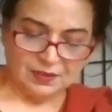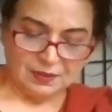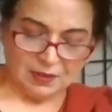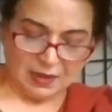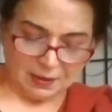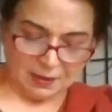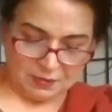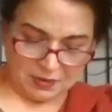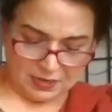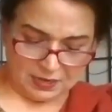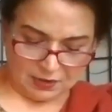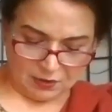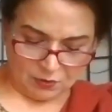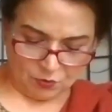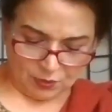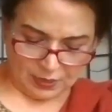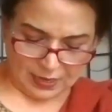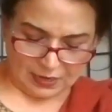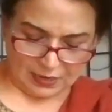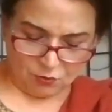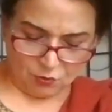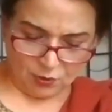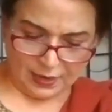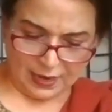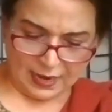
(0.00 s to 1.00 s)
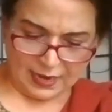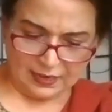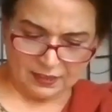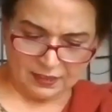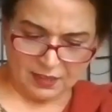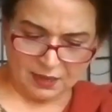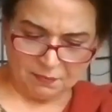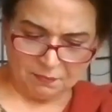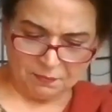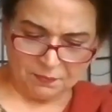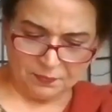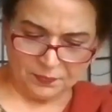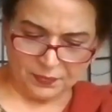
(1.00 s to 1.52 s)
I mean, look at, look at
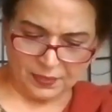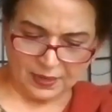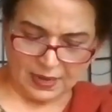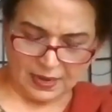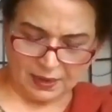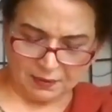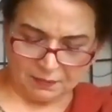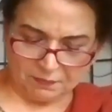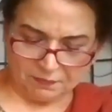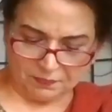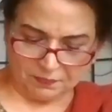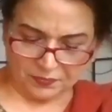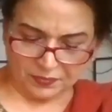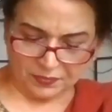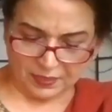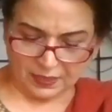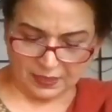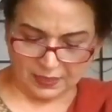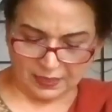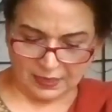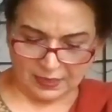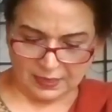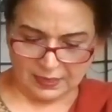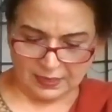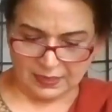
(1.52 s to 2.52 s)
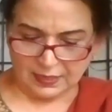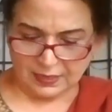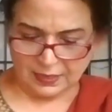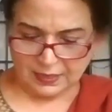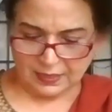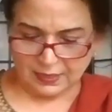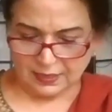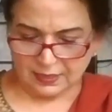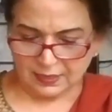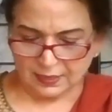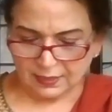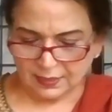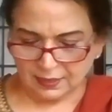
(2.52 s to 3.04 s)
the yeah,
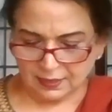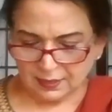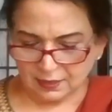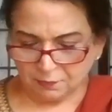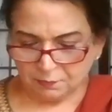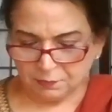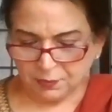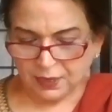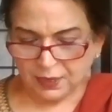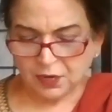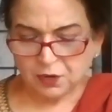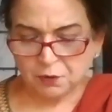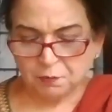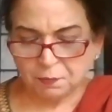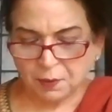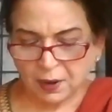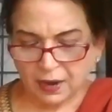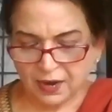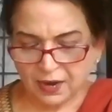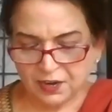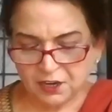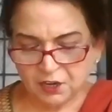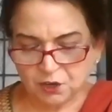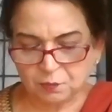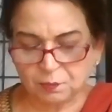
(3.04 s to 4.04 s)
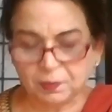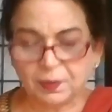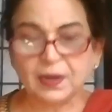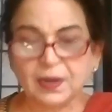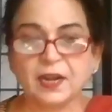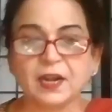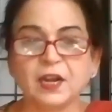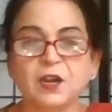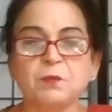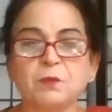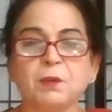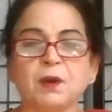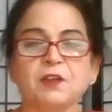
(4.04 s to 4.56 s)
the big part
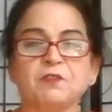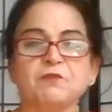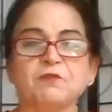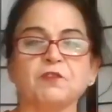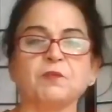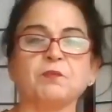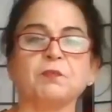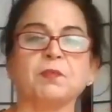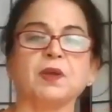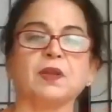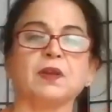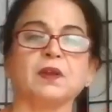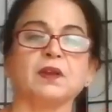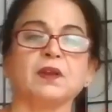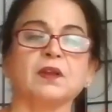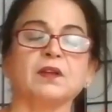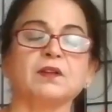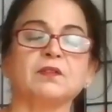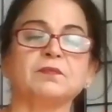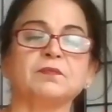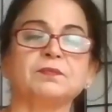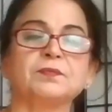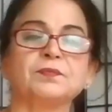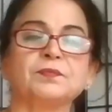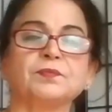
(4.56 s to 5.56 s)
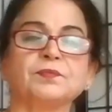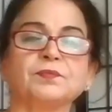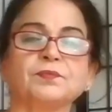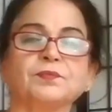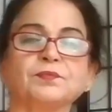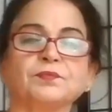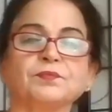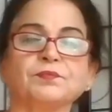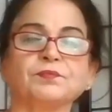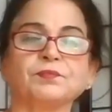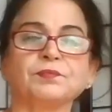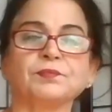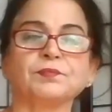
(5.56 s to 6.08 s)
played by women
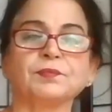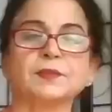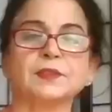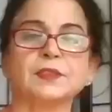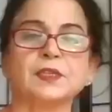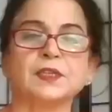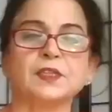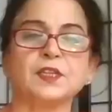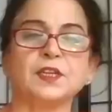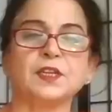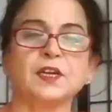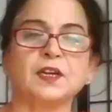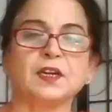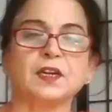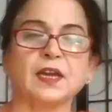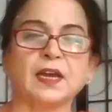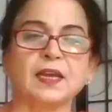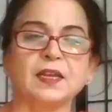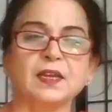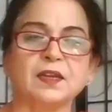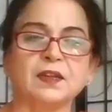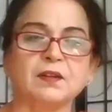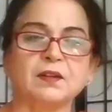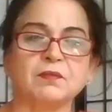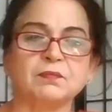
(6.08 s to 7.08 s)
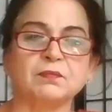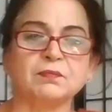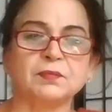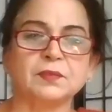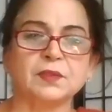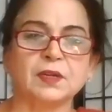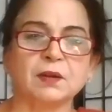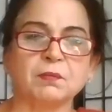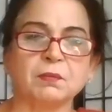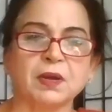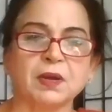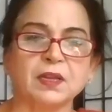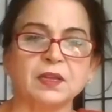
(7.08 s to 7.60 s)
in the entire
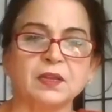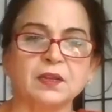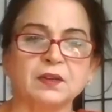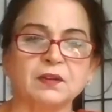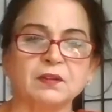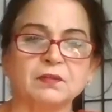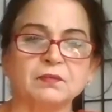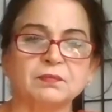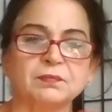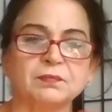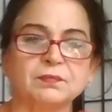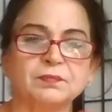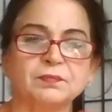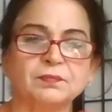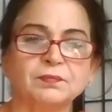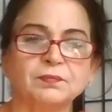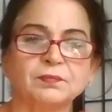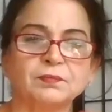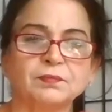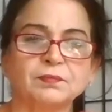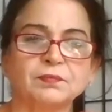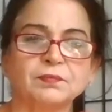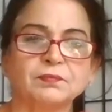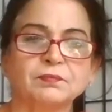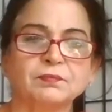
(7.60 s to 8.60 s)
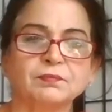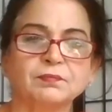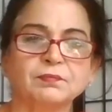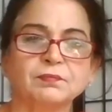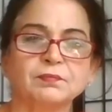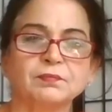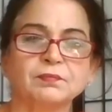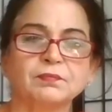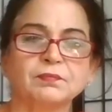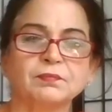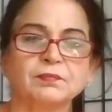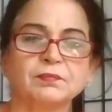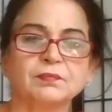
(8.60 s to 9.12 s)
Ramayana.
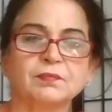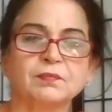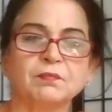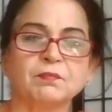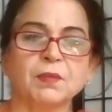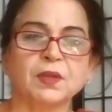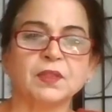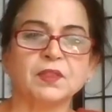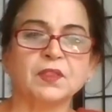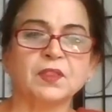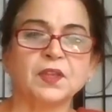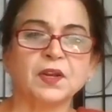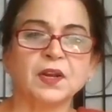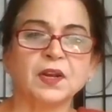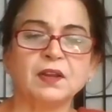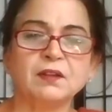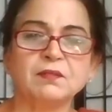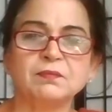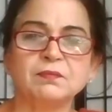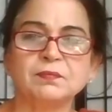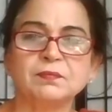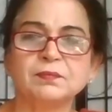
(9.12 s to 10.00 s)
Manthara,